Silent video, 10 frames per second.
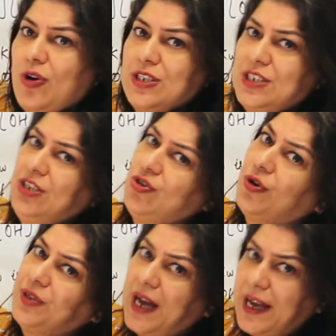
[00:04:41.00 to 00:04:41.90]
constant
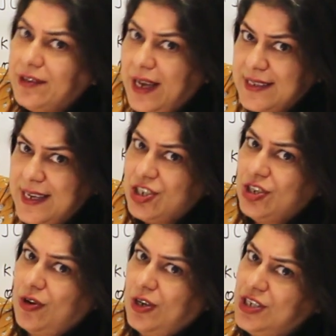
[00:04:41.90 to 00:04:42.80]
or the
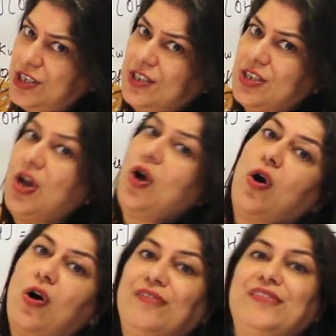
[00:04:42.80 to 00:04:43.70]
ionization constant
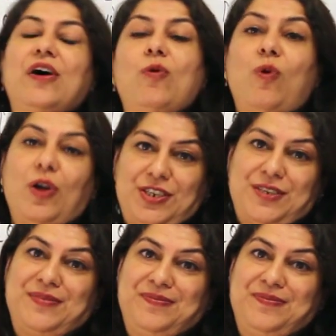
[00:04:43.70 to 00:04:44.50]
of water.